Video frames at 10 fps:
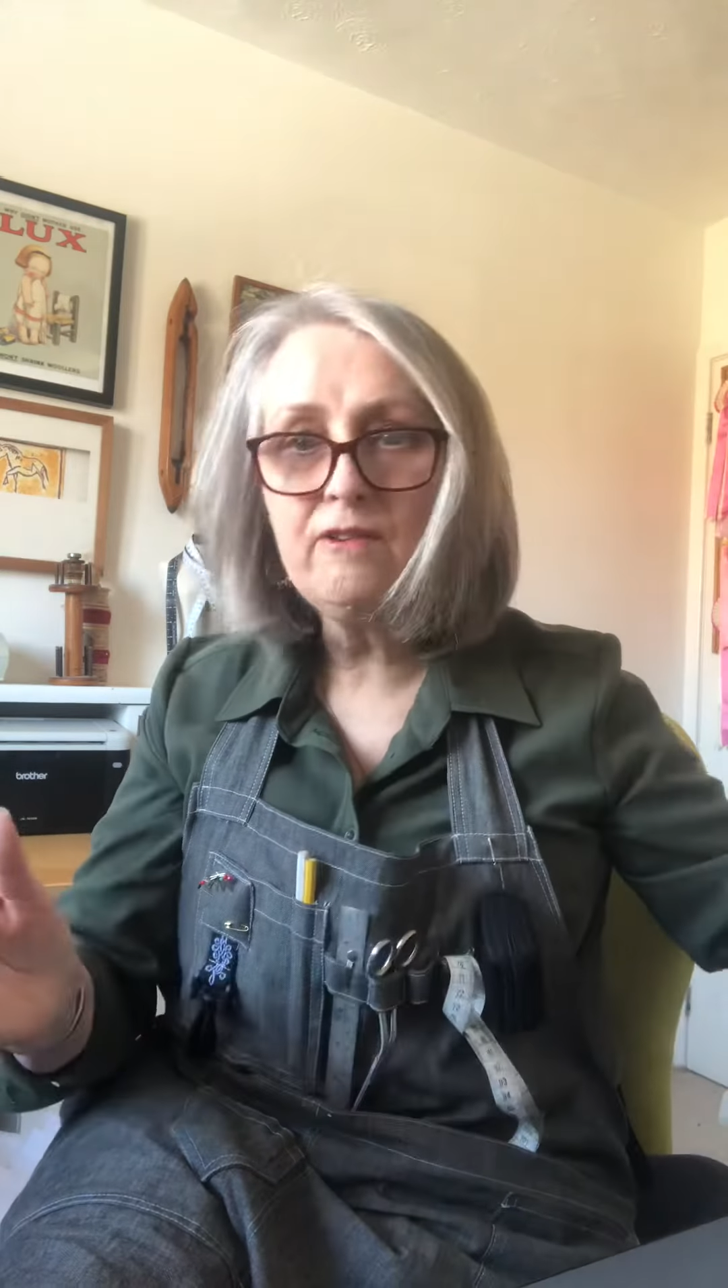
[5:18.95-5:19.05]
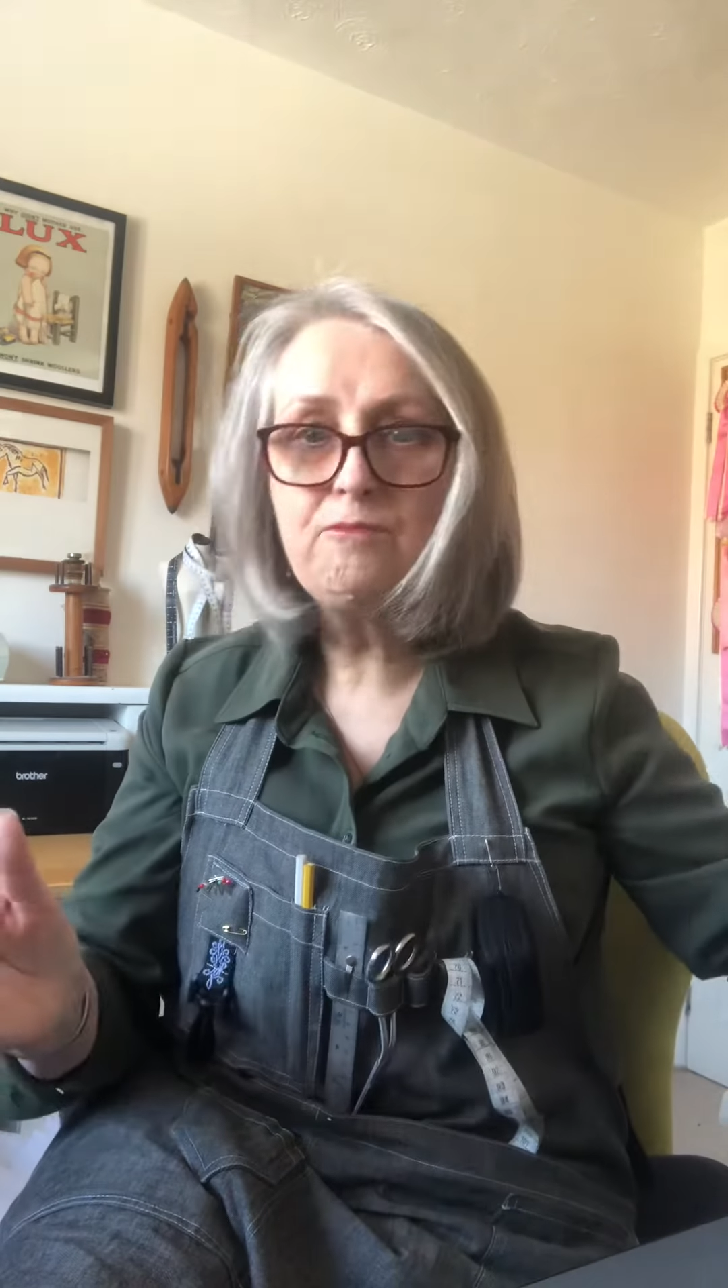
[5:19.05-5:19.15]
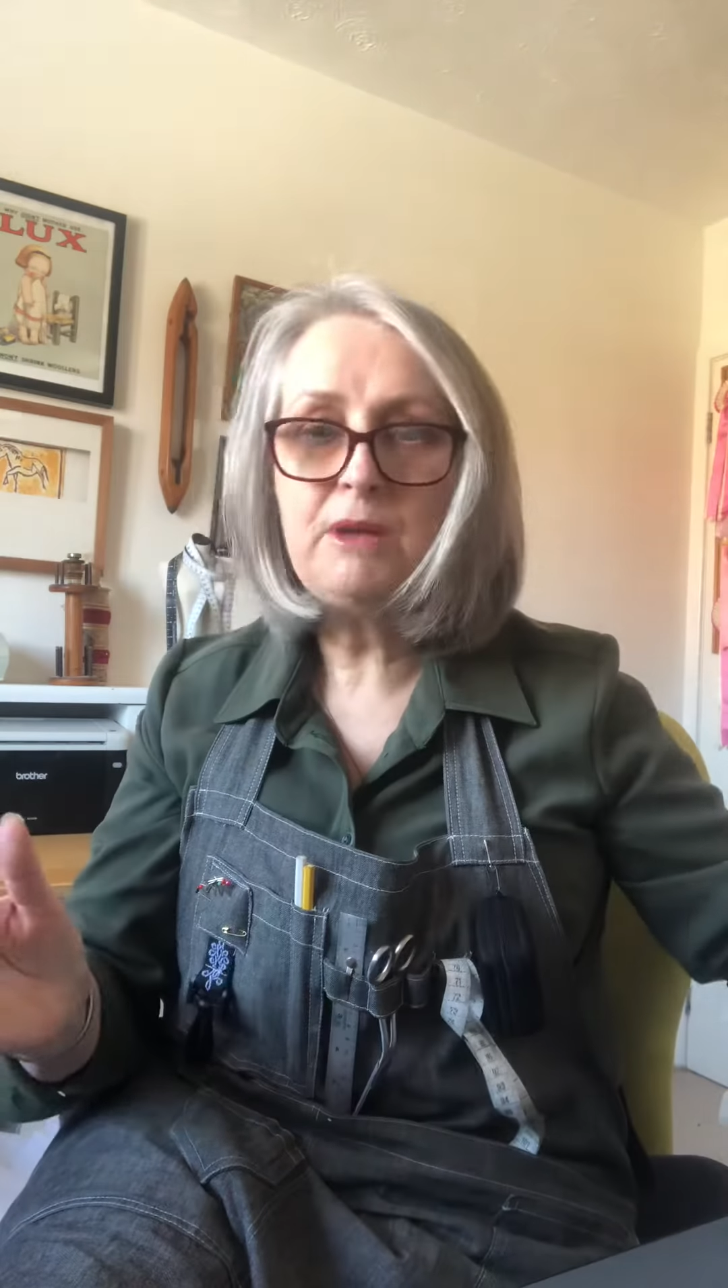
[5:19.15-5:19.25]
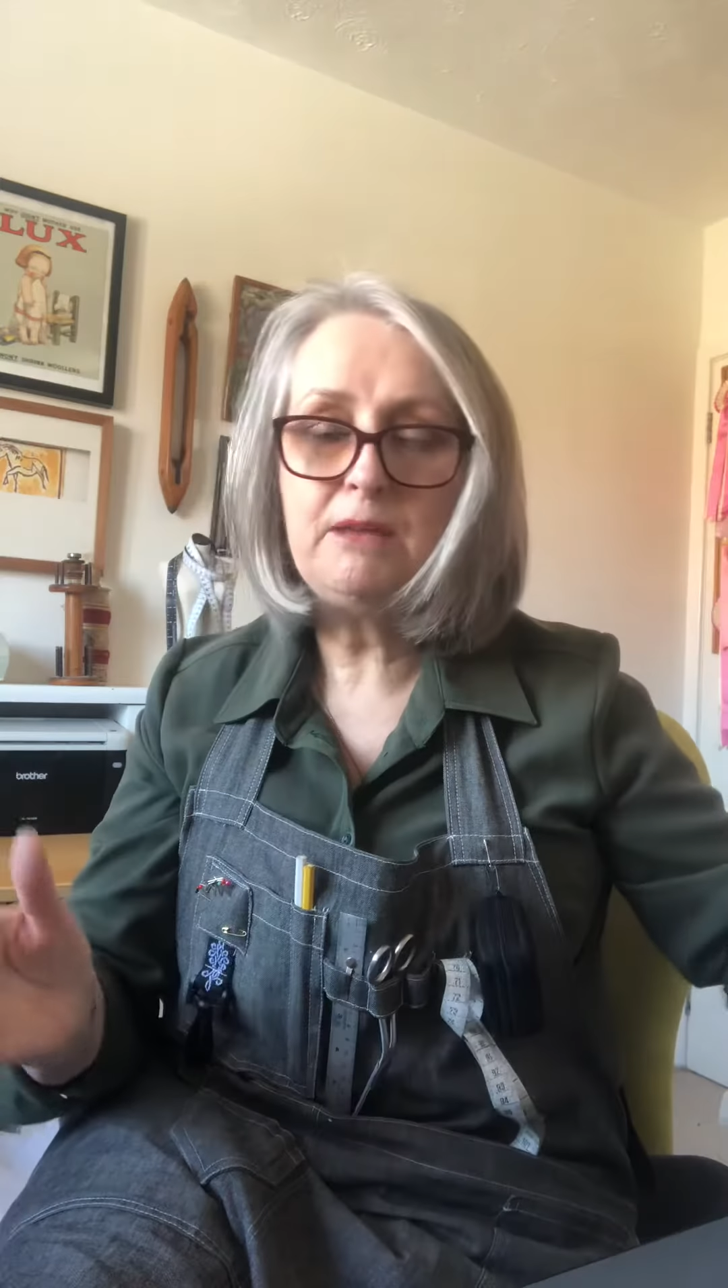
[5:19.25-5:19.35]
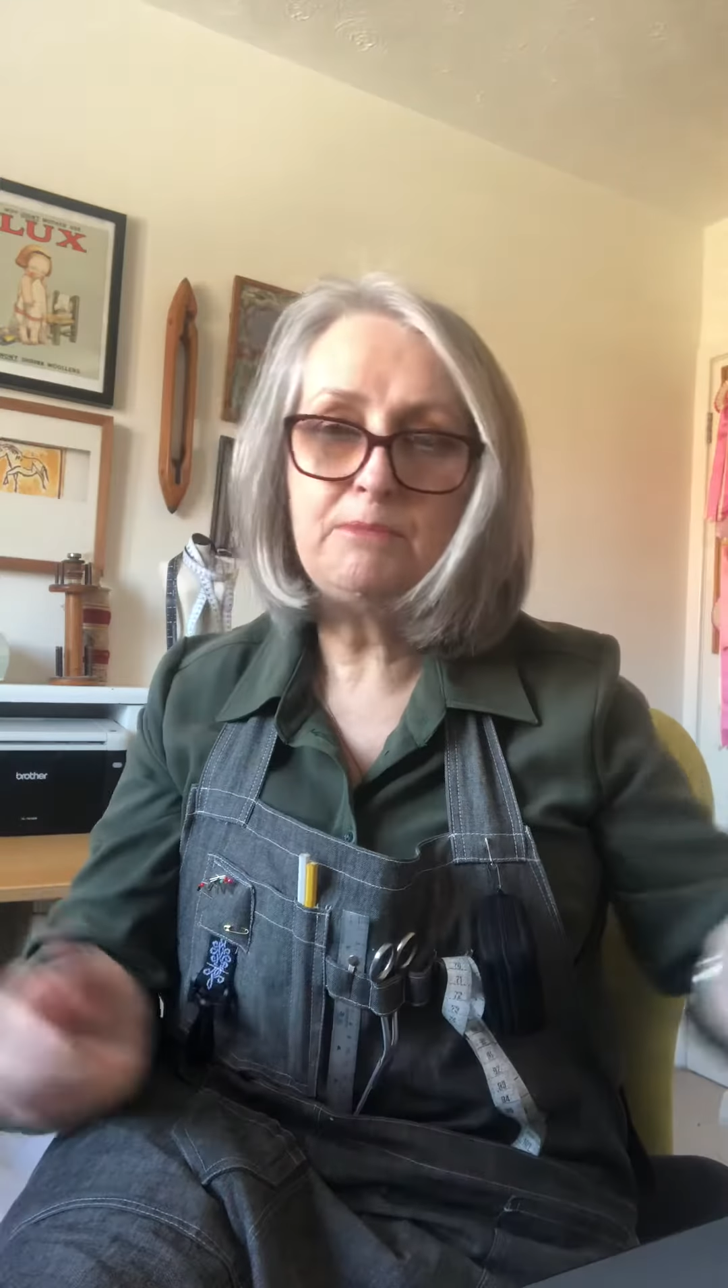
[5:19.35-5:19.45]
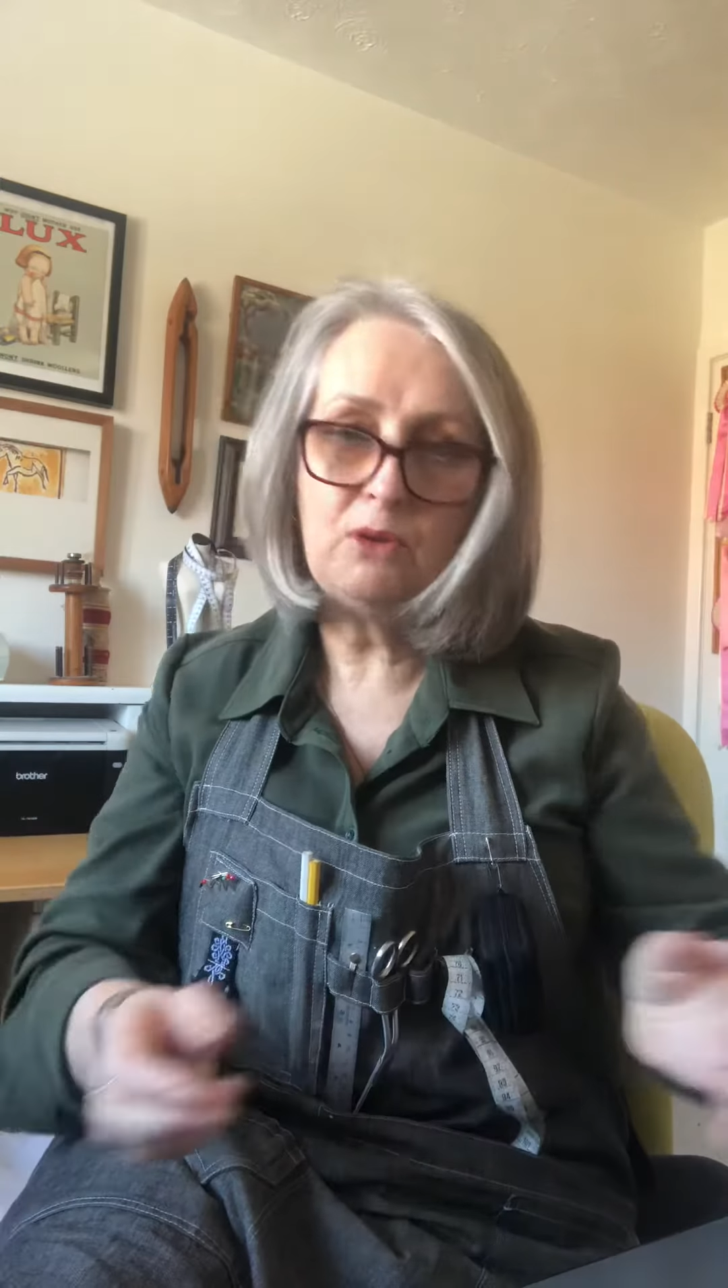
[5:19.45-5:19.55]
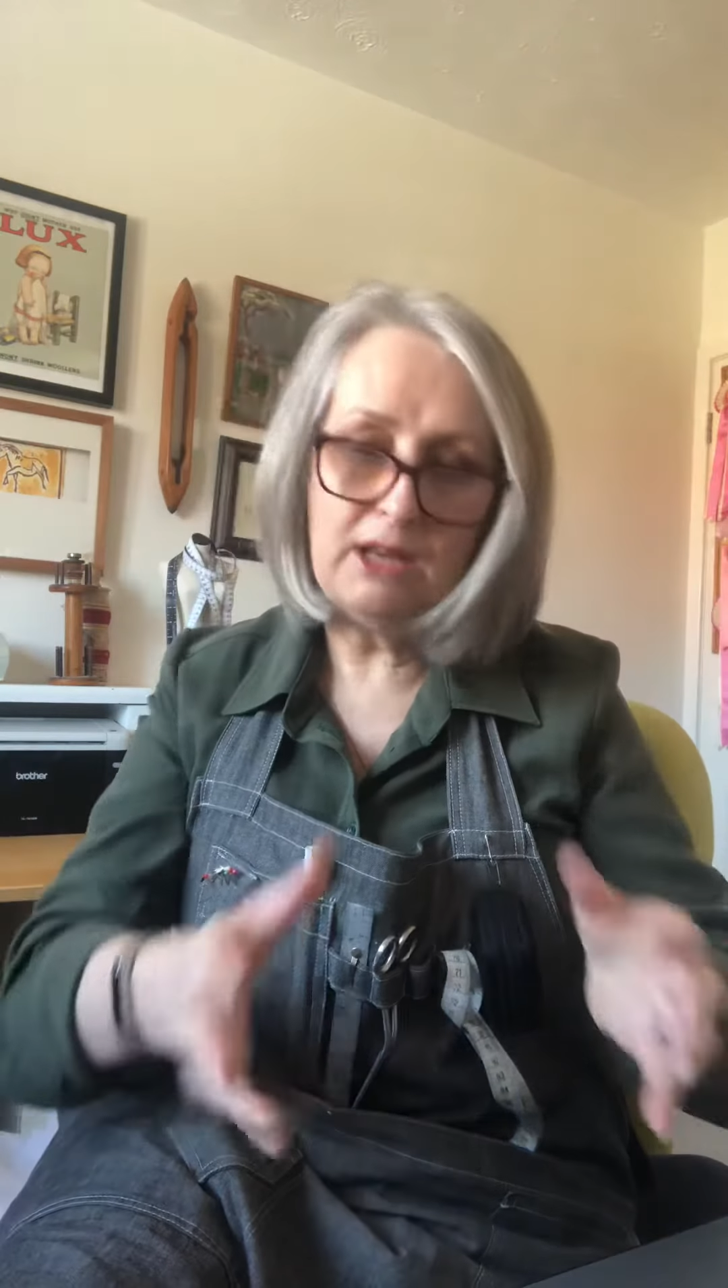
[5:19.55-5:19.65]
of people,